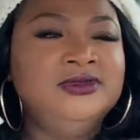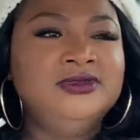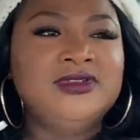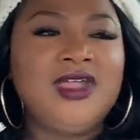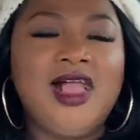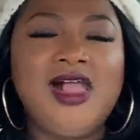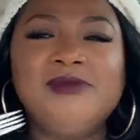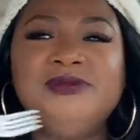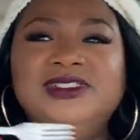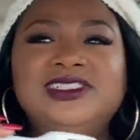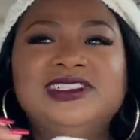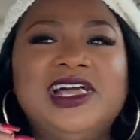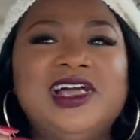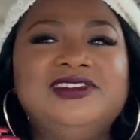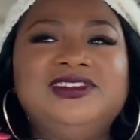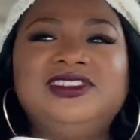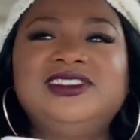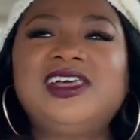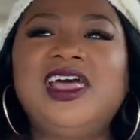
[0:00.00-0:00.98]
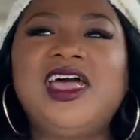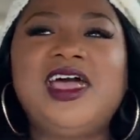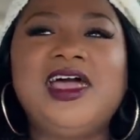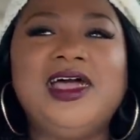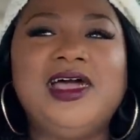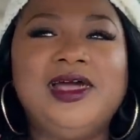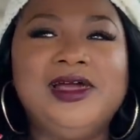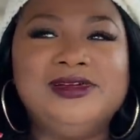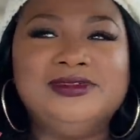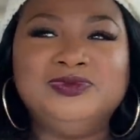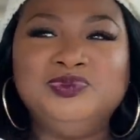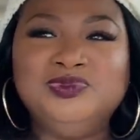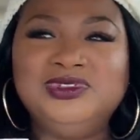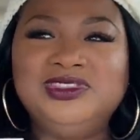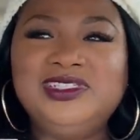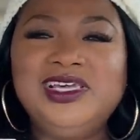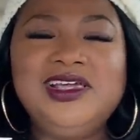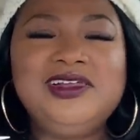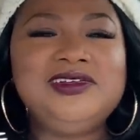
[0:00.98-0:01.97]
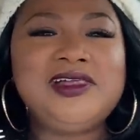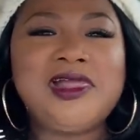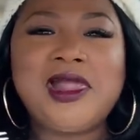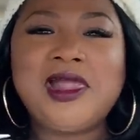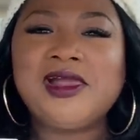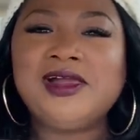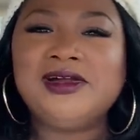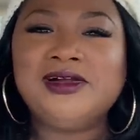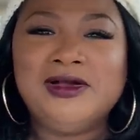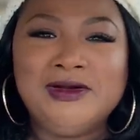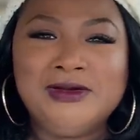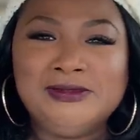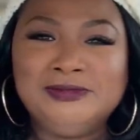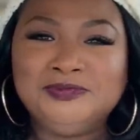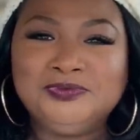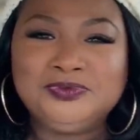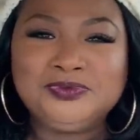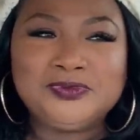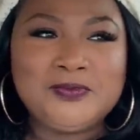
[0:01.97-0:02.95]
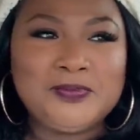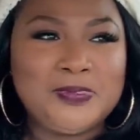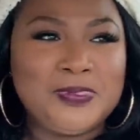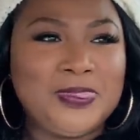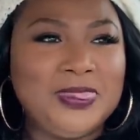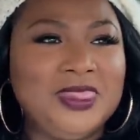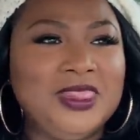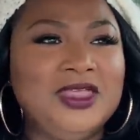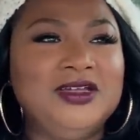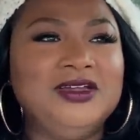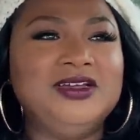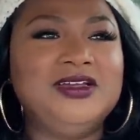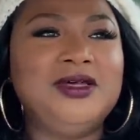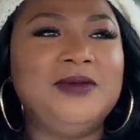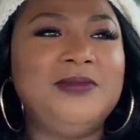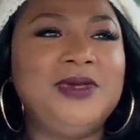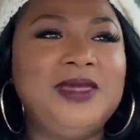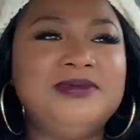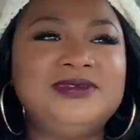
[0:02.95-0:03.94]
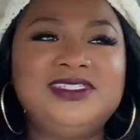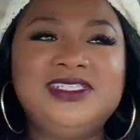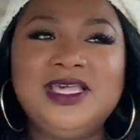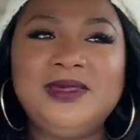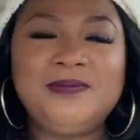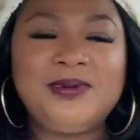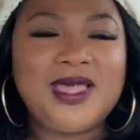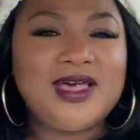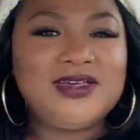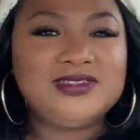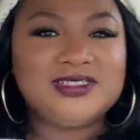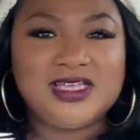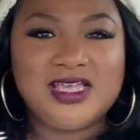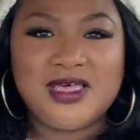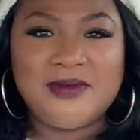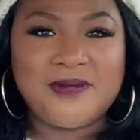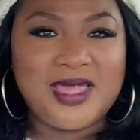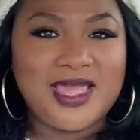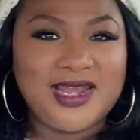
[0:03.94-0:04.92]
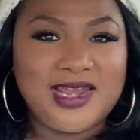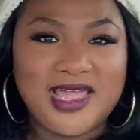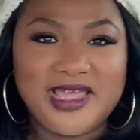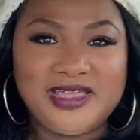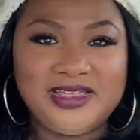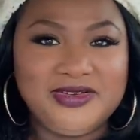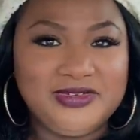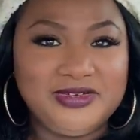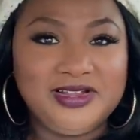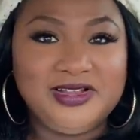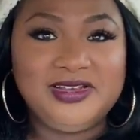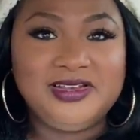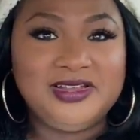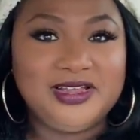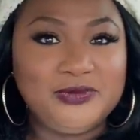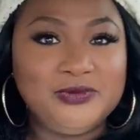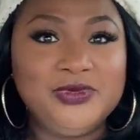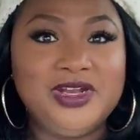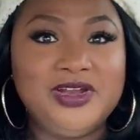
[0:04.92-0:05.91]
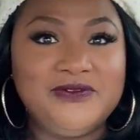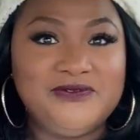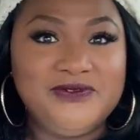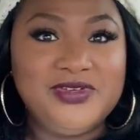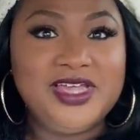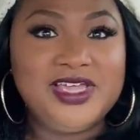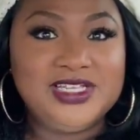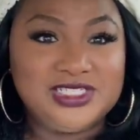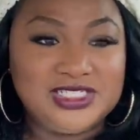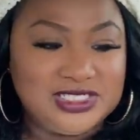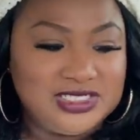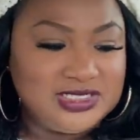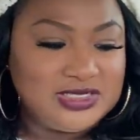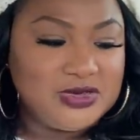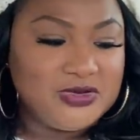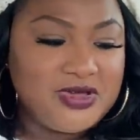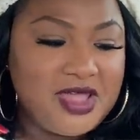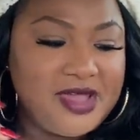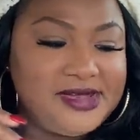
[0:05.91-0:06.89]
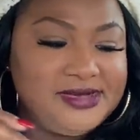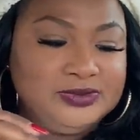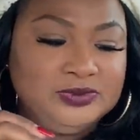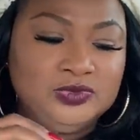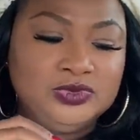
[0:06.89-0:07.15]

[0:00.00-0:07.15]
I'll be like, child, sit down. Because baby, ten pounds will come back like it, uh, with a vengeance, okay?